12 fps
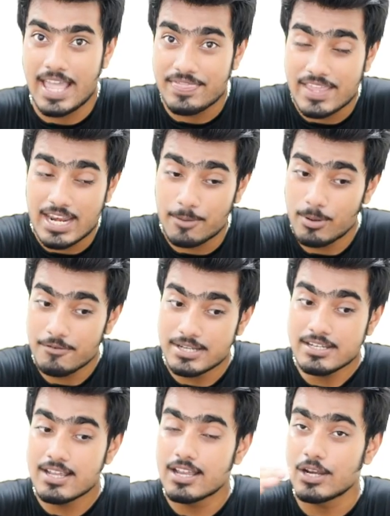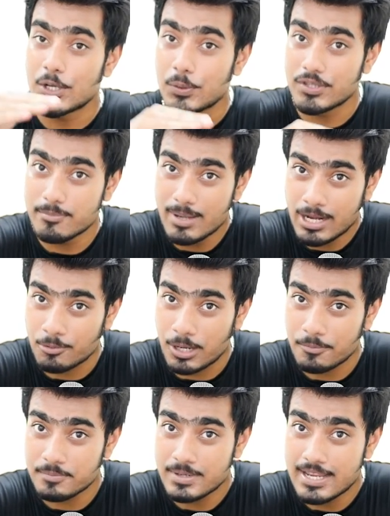and then above it, load the
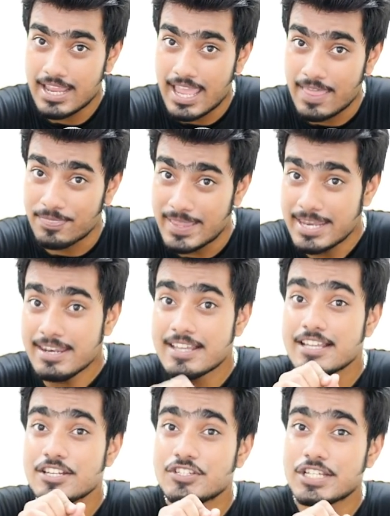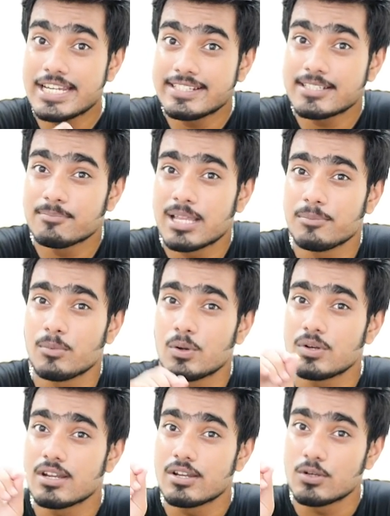background and then change the blend
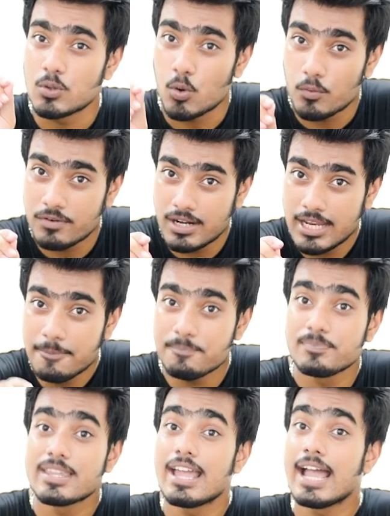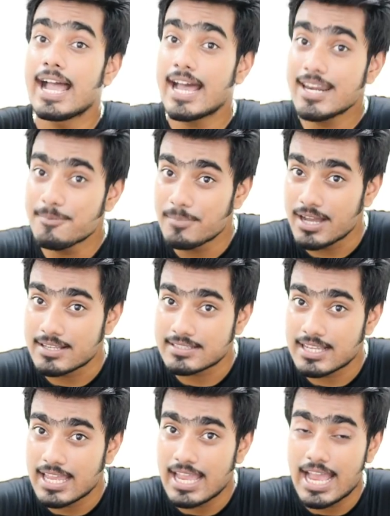mode to overlay, add a
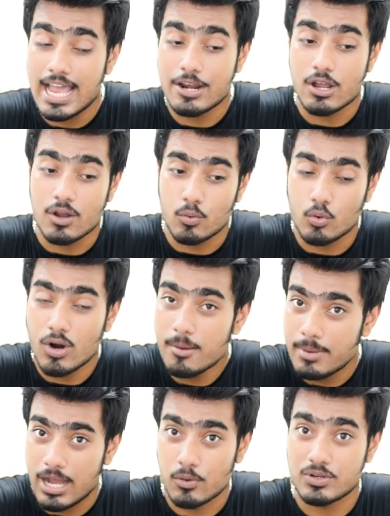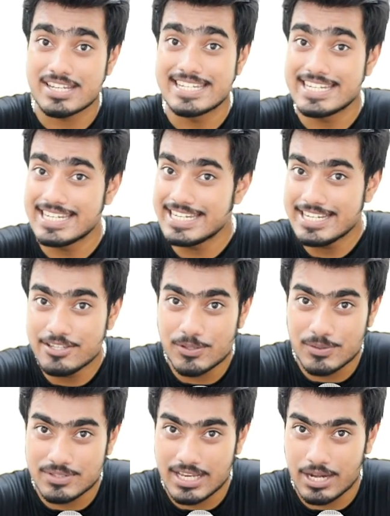mask and rub out, delete
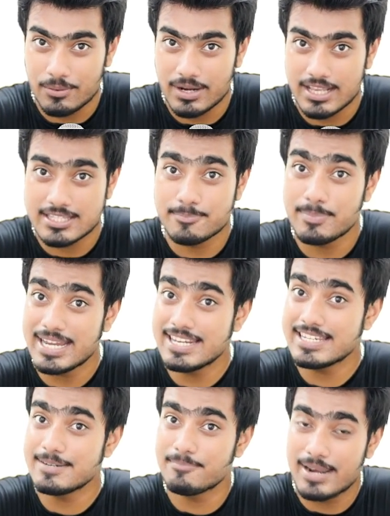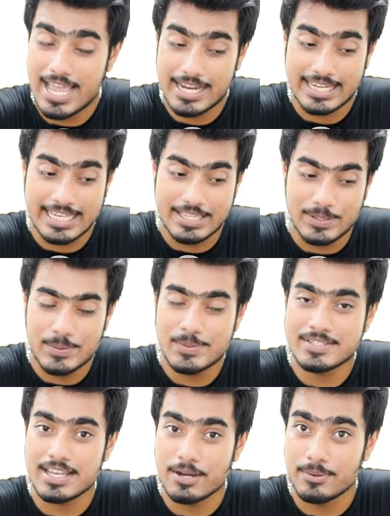those areas, paint in black in
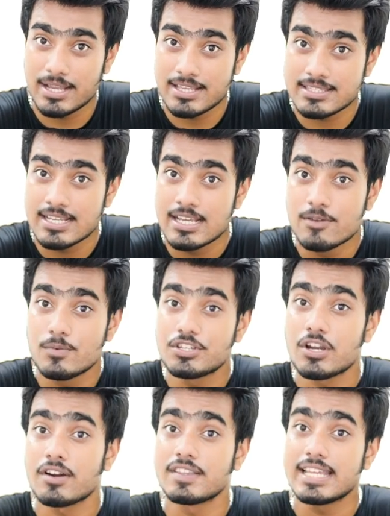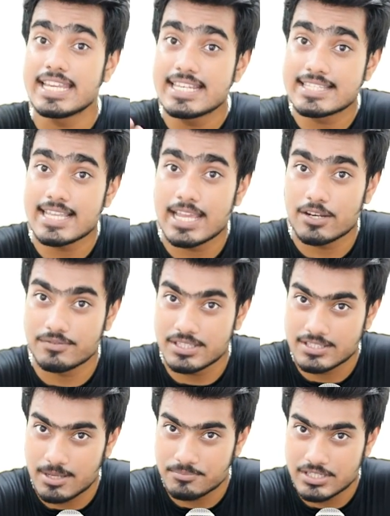those areas which are the inside of
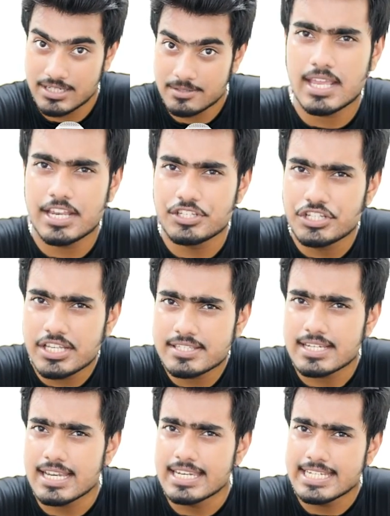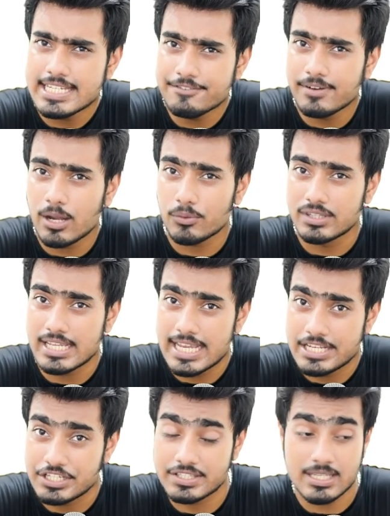the subject and just leave out
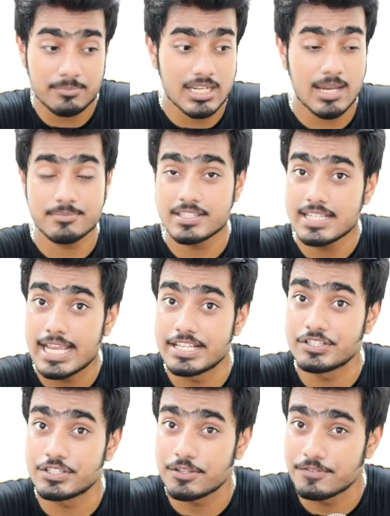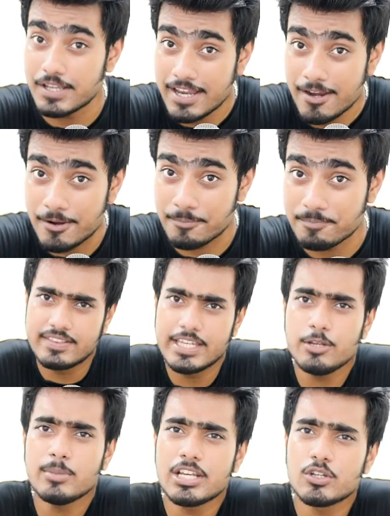the edges, sometimes the edges of the hair.
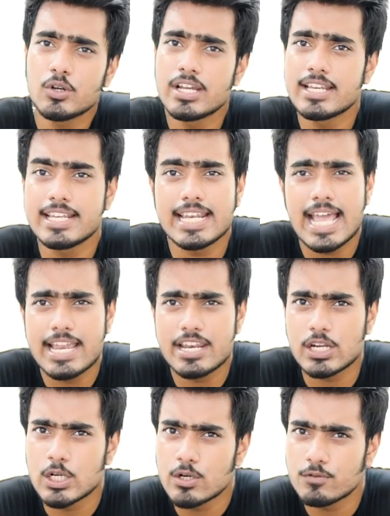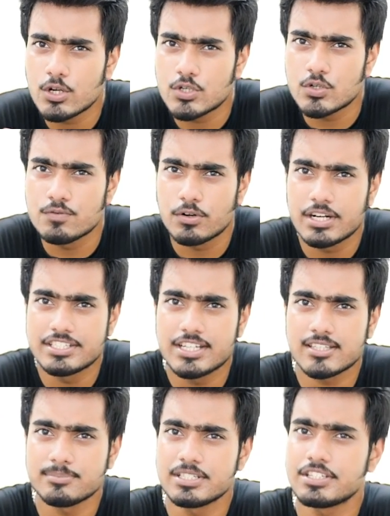Then you might go ahead and add a curve or two for
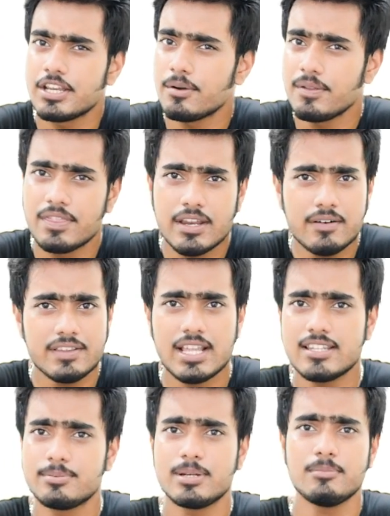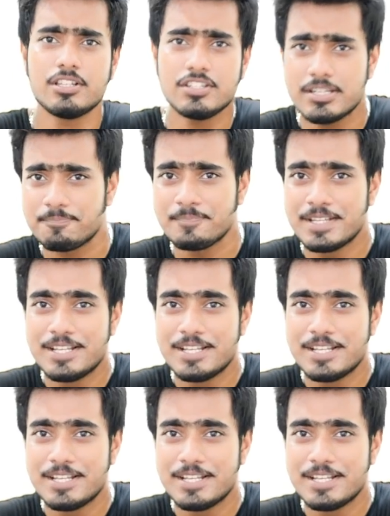adjustments here and there and that's pretty much it.